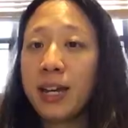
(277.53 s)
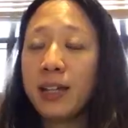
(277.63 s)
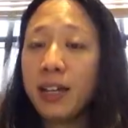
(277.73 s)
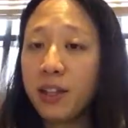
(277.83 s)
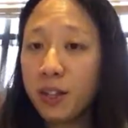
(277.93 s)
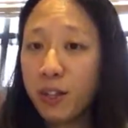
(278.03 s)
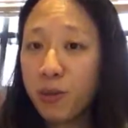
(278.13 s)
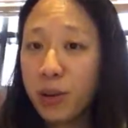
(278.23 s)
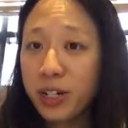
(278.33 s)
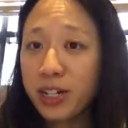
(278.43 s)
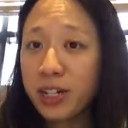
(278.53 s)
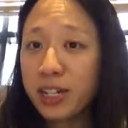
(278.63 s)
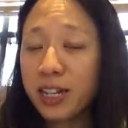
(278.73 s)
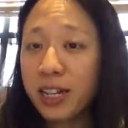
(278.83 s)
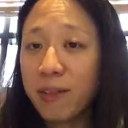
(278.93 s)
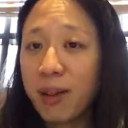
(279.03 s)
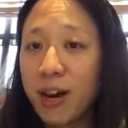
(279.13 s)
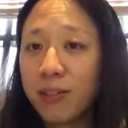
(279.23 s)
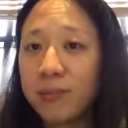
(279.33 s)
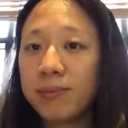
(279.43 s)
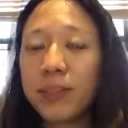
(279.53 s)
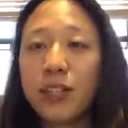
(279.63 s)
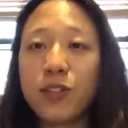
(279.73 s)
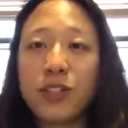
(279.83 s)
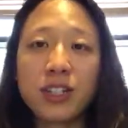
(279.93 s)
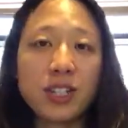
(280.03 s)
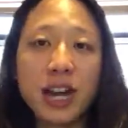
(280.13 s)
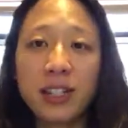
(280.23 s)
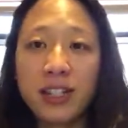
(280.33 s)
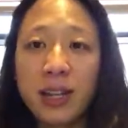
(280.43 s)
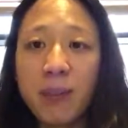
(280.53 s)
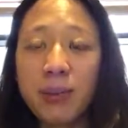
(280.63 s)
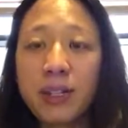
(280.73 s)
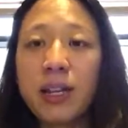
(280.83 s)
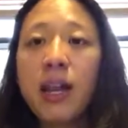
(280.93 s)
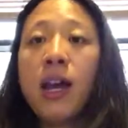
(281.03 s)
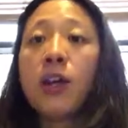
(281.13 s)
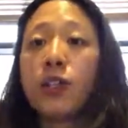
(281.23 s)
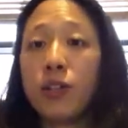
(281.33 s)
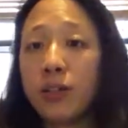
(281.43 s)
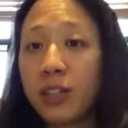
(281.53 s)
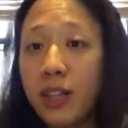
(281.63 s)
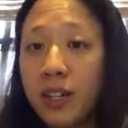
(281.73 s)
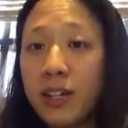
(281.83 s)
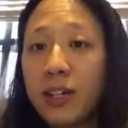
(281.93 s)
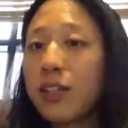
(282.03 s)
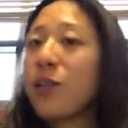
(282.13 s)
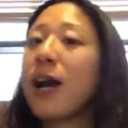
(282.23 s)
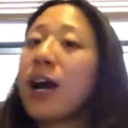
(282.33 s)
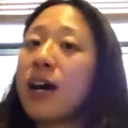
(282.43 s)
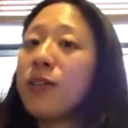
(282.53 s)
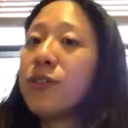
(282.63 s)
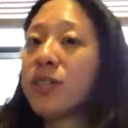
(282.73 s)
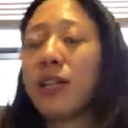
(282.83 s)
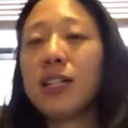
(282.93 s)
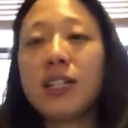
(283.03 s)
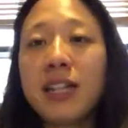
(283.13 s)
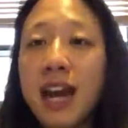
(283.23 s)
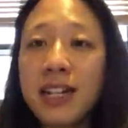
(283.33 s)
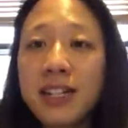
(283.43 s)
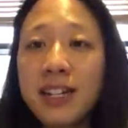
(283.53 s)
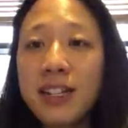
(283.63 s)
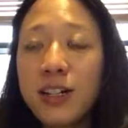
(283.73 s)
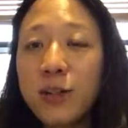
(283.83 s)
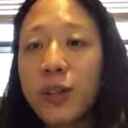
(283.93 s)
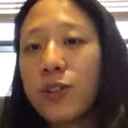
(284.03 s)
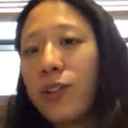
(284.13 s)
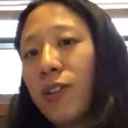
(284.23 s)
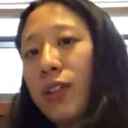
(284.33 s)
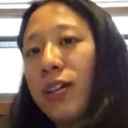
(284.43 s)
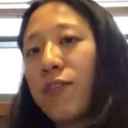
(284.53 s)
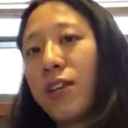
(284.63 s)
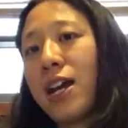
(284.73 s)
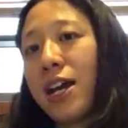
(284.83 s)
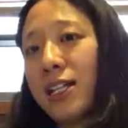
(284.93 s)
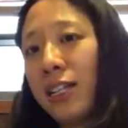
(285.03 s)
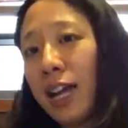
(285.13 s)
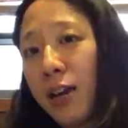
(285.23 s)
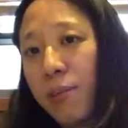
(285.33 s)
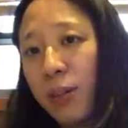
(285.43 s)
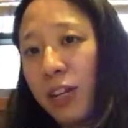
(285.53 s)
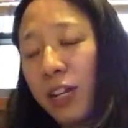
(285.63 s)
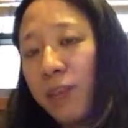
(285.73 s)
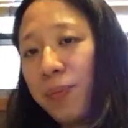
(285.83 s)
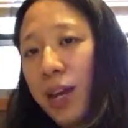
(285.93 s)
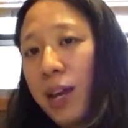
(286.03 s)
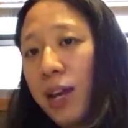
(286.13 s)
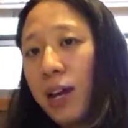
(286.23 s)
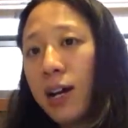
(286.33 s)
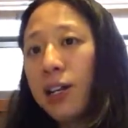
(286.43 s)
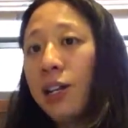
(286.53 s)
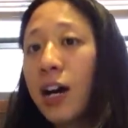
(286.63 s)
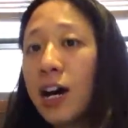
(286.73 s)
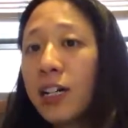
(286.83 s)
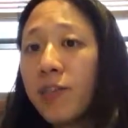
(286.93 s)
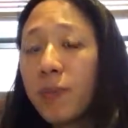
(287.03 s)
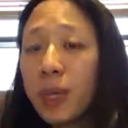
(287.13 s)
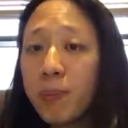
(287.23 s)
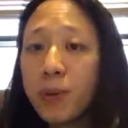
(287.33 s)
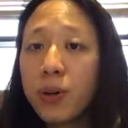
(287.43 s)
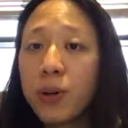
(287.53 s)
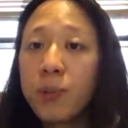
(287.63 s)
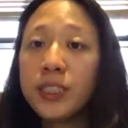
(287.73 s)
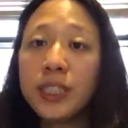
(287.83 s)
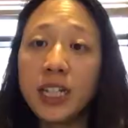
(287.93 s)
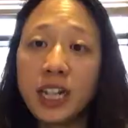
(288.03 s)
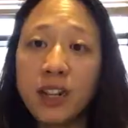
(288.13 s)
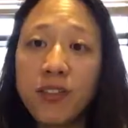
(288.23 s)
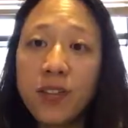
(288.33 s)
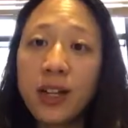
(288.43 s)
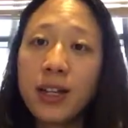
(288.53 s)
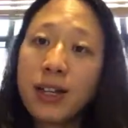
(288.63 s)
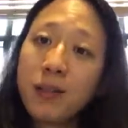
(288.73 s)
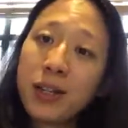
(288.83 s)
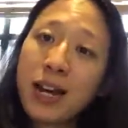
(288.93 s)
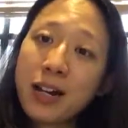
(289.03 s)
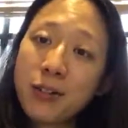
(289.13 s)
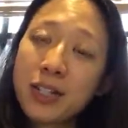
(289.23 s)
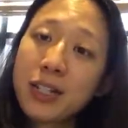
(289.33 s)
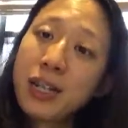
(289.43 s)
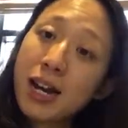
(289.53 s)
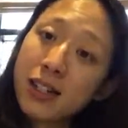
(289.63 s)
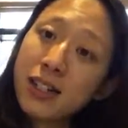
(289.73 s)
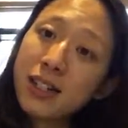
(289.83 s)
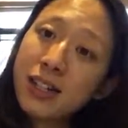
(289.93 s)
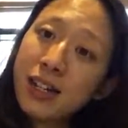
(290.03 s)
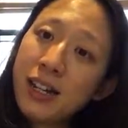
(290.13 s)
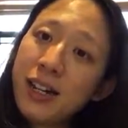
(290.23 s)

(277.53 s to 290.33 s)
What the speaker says: Another good question to think about, just tie this up, is, do you think your house is an asset, or do you think of it as a liability? A lot of people believe the house is an asset